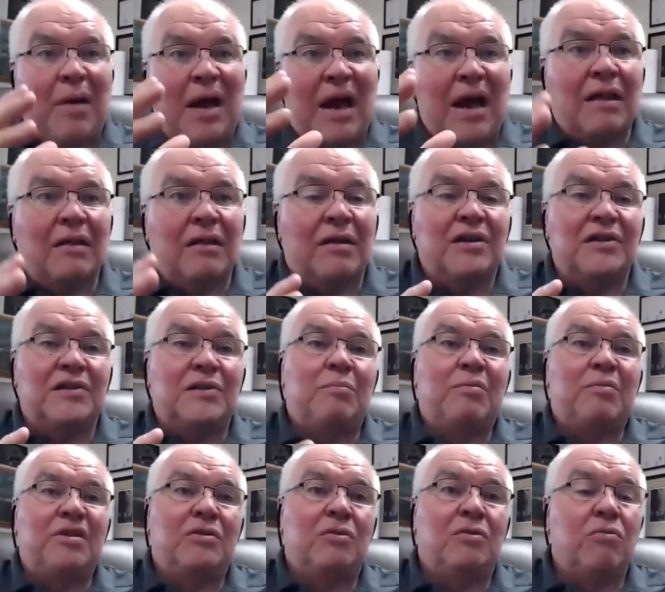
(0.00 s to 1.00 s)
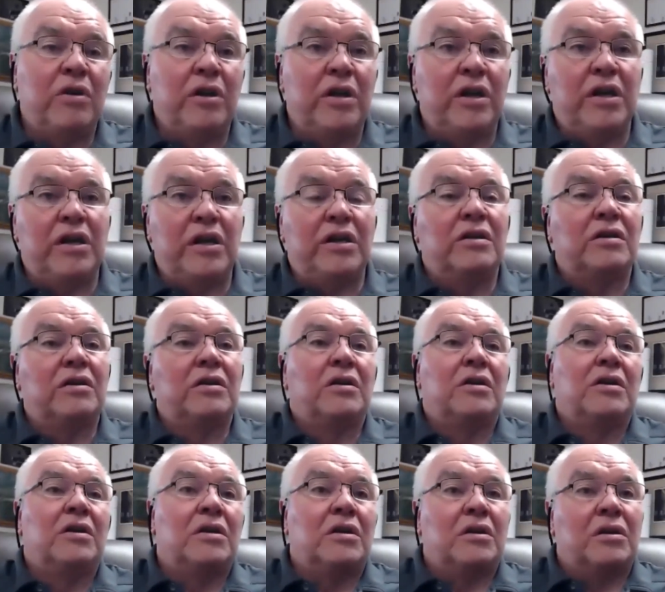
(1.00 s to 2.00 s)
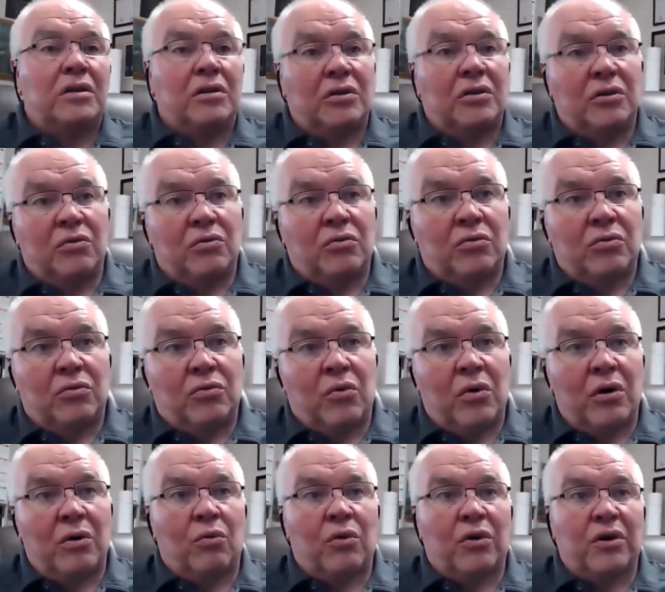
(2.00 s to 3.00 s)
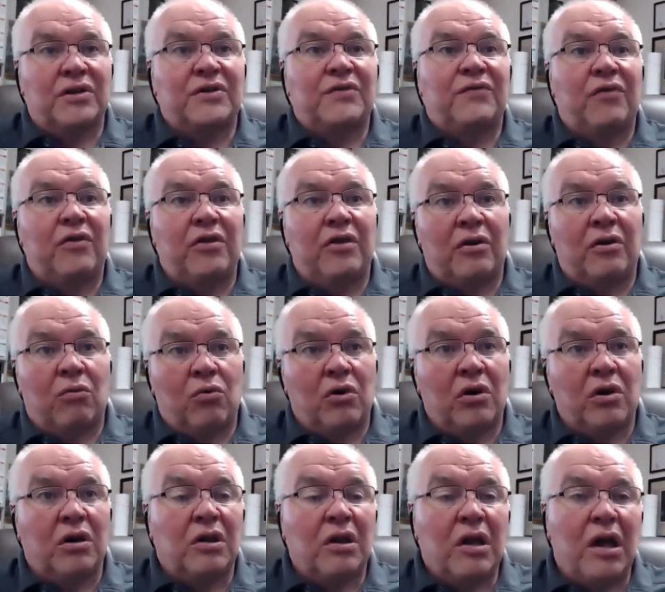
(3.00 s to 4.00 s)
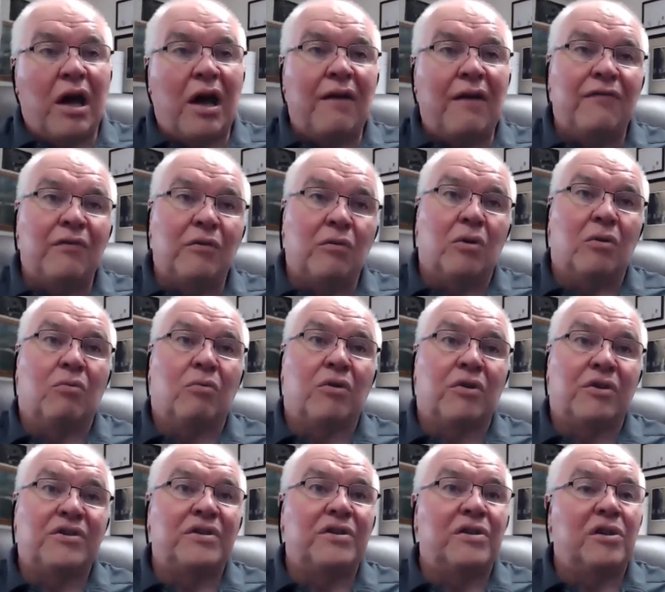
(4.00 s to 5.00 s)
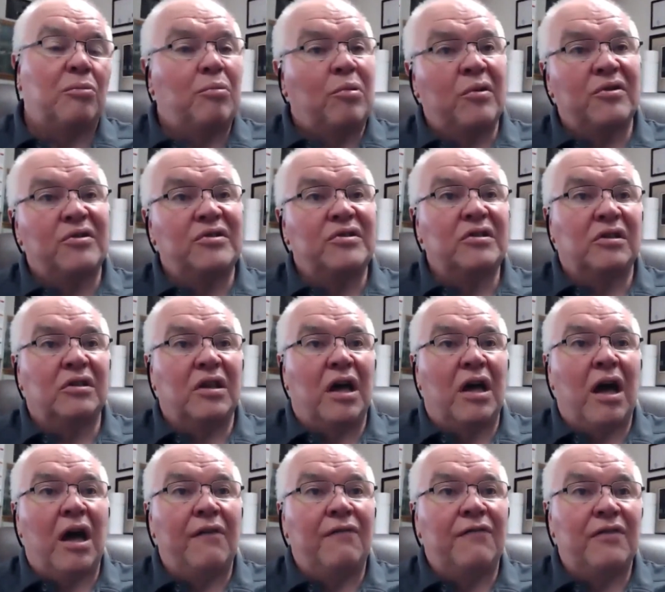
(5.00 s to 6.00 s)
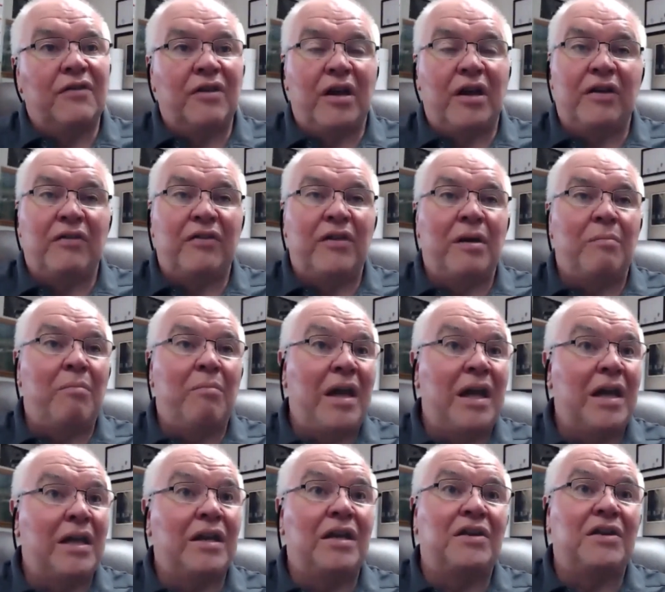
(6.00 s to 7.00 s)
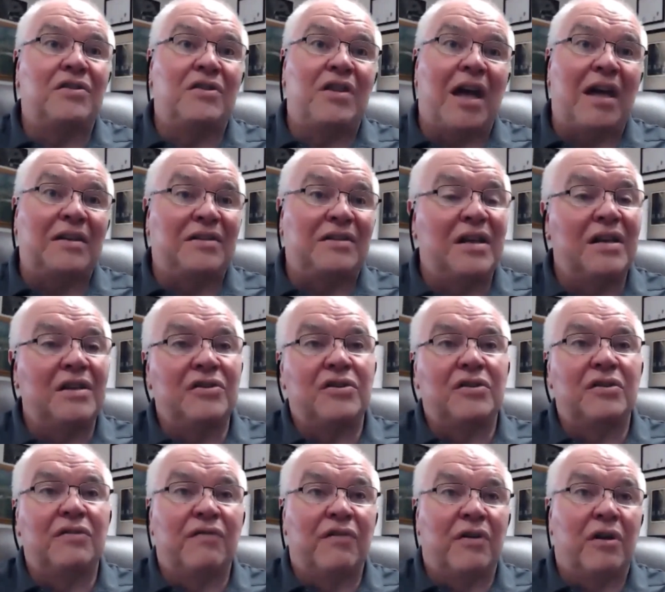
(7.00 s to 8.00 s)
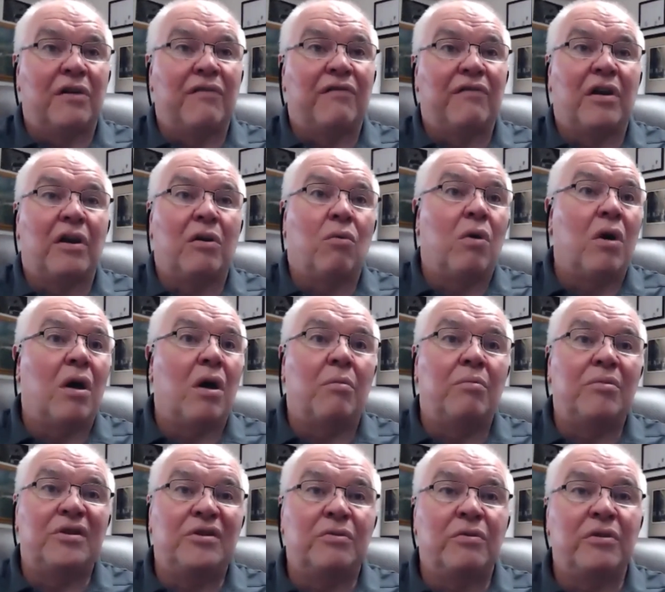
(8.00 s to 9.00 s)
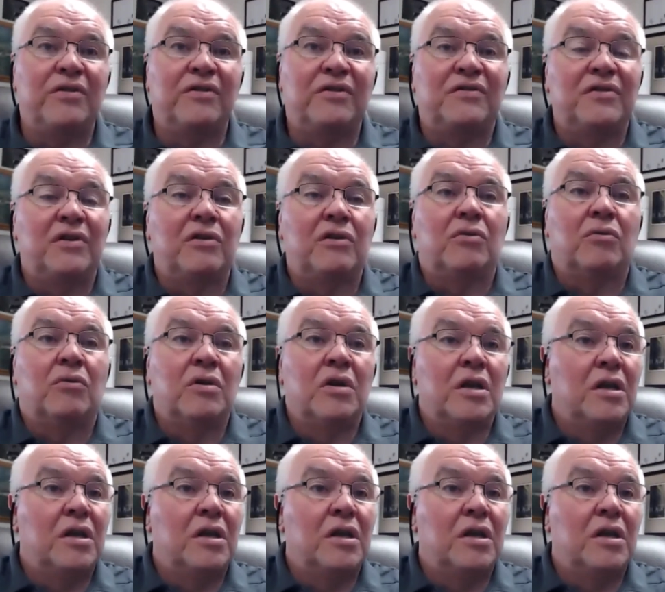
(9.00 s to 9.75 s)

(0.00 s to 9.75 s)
balance between what works for their work life and what works in their personal life. And they manage that tension very, very well between the two.